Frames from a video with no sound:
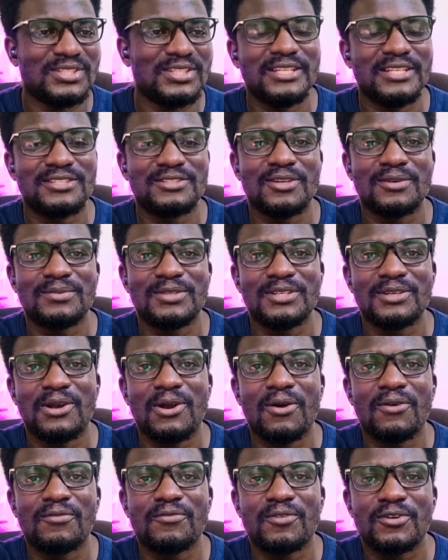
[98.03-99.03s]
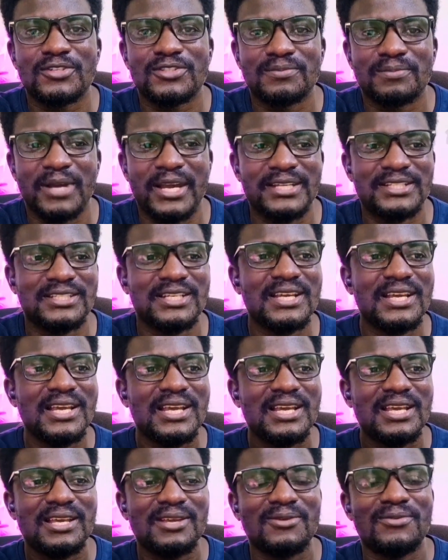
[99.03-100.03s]
There's something called frostbite,
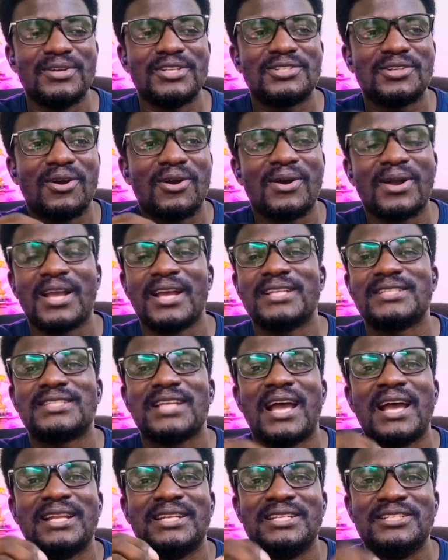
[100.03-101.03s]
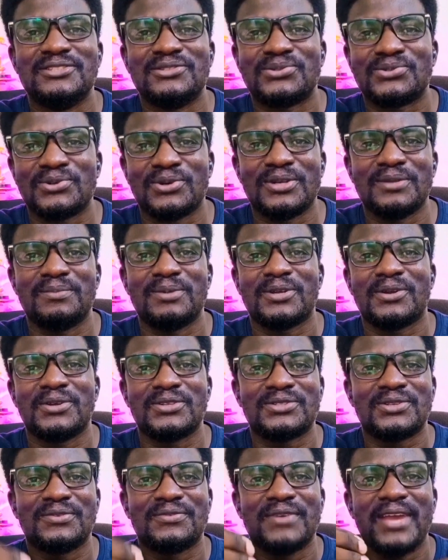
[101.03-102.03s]
in which organs are destroyed
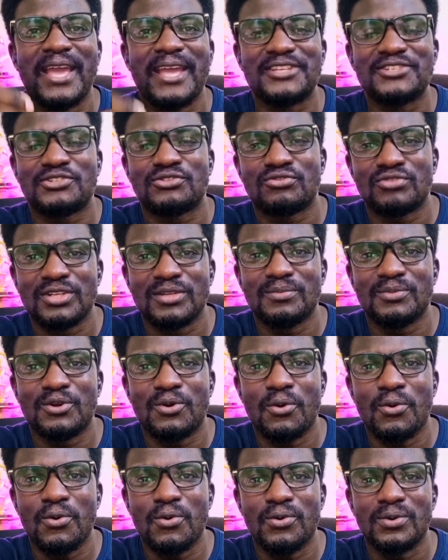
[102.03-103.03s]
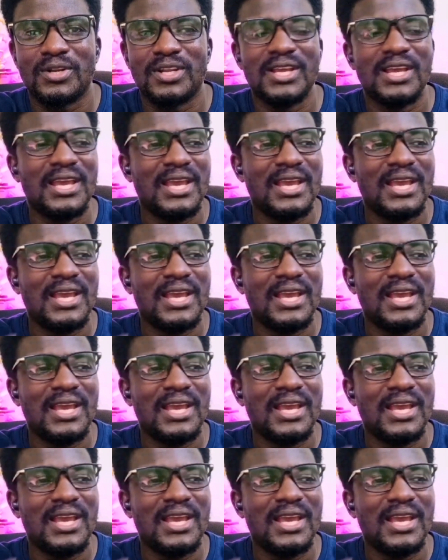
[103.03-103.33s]
because of extreme cold,